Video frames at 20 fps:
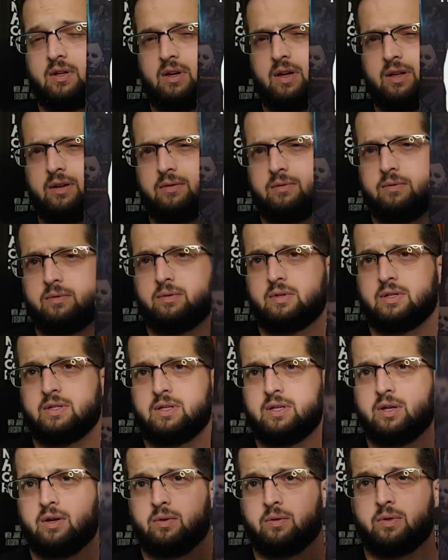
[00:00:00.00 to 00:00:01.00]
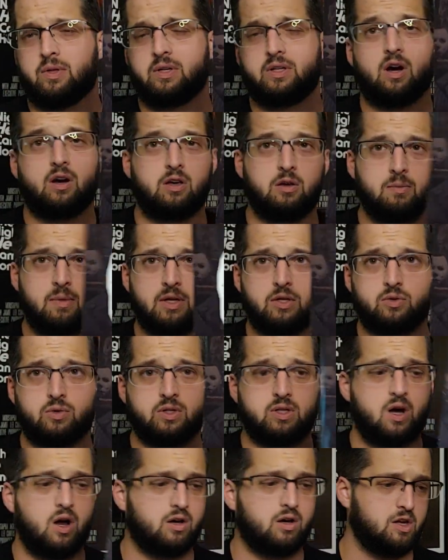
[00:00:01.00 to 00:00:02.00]
kind of, you know, the
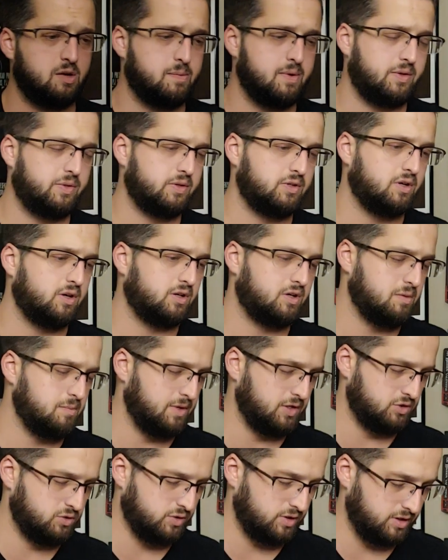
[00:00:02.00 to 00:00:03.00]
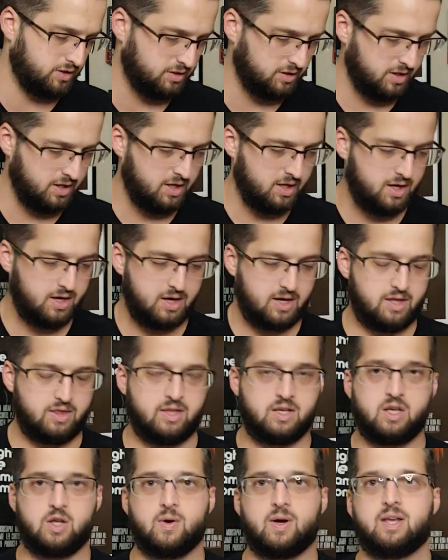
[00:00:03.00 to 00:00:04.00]
documentary, talking about the documentary.
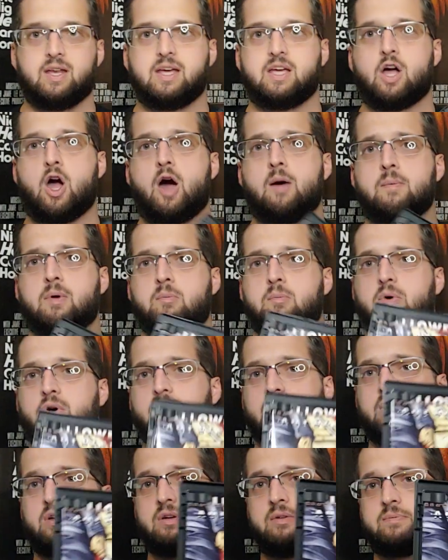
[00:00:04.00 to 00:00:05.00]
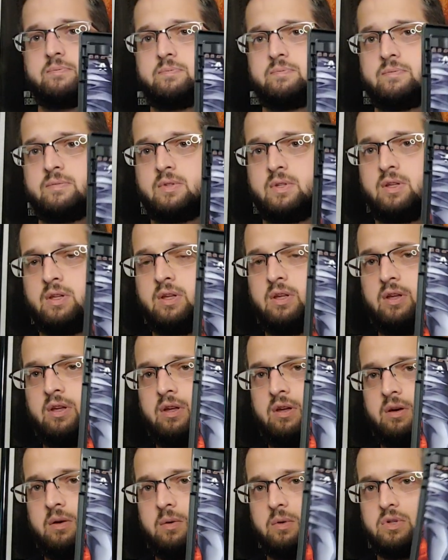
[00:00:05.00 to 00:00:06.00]
And then you had a comic book,
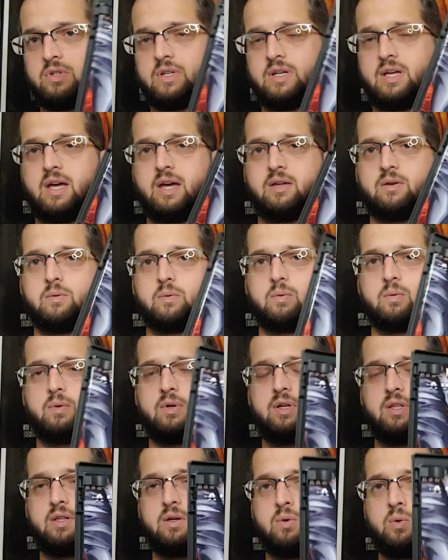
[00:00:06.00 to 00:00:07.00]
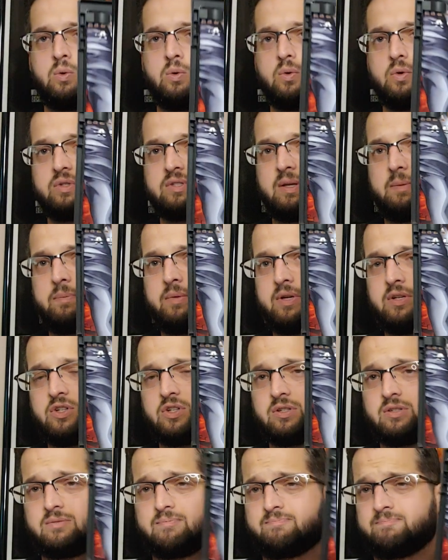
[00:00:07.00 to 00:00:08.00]
which again, really cool. Something
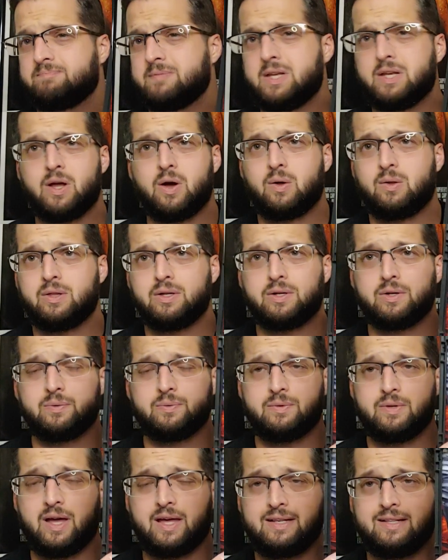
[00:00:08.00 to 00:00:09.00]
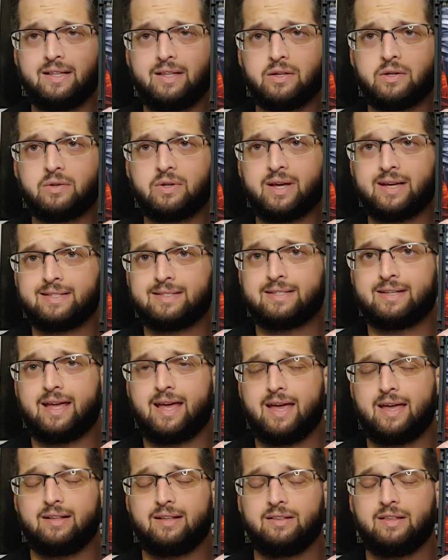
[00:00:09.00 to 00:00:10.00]
just, you know, a
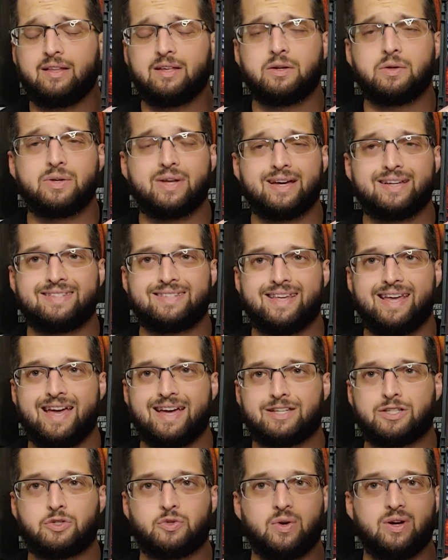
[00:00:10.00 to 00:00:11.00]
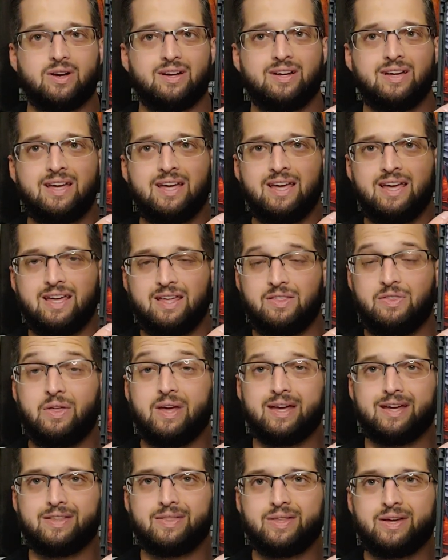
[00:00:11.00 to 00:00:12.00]
little nice extra
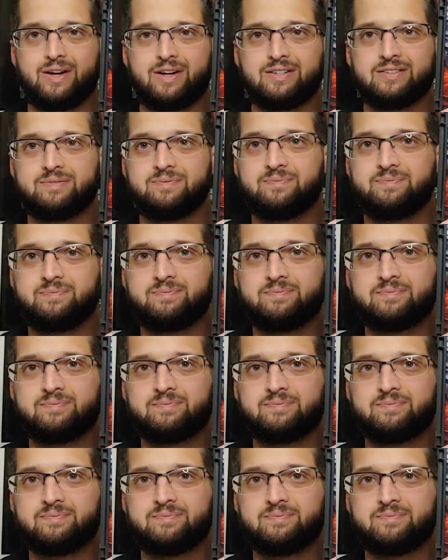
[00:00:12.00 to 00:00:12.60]
thing in there.